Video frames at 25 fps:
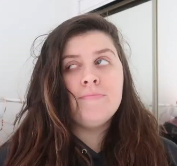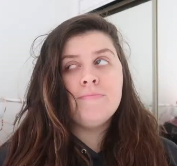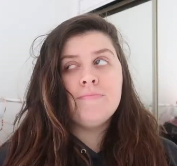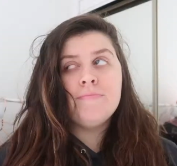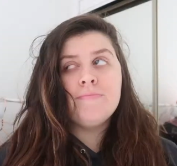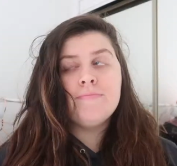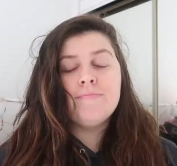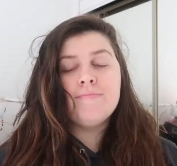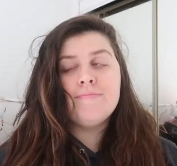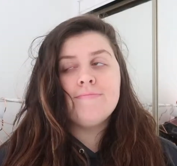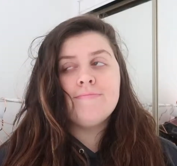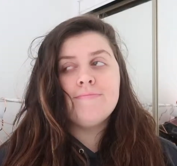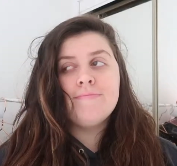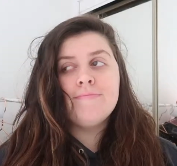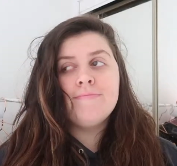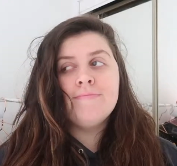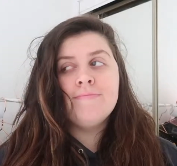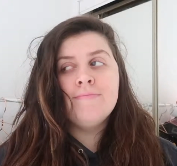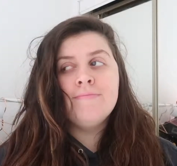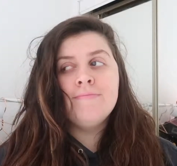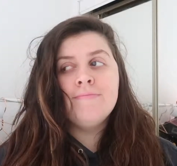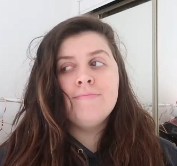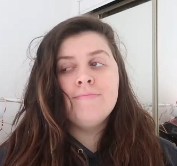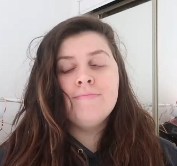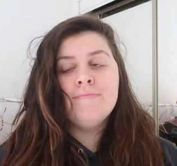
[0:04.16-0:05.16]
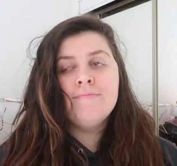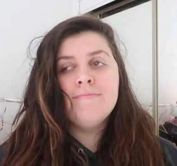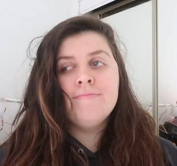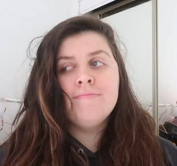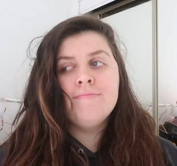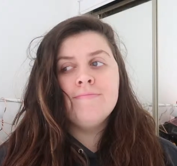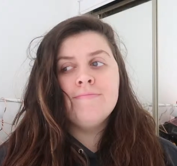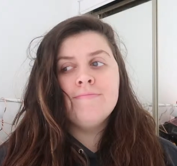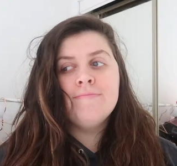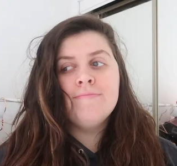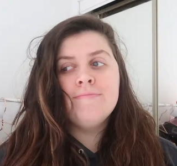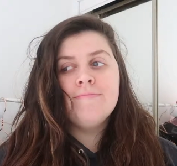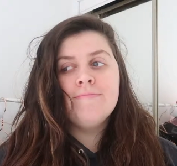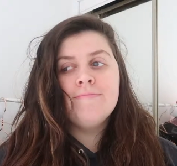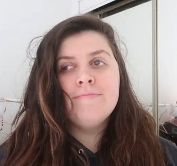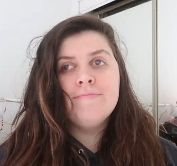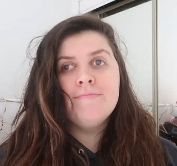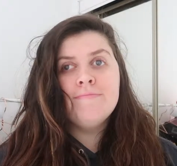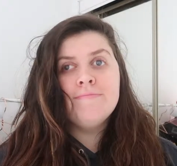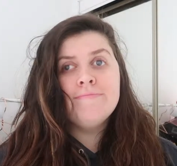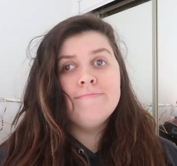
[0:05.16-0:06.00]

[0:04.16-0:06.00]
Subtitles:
Nobody speaks.